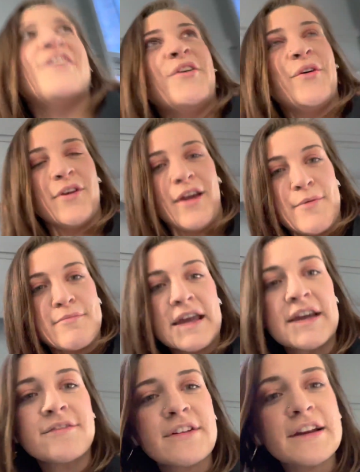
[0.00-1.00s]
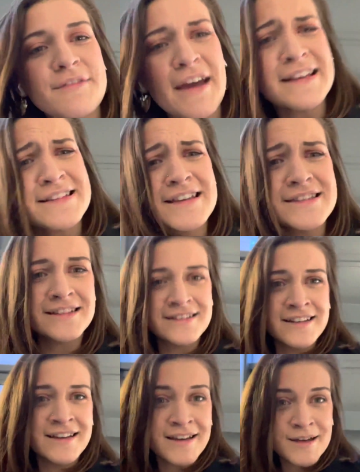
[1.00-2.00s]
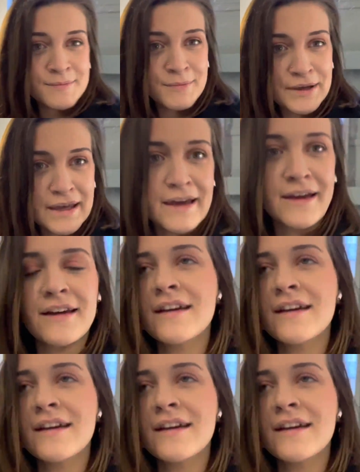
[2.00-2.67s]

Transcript: or like make funny faces. But yeah,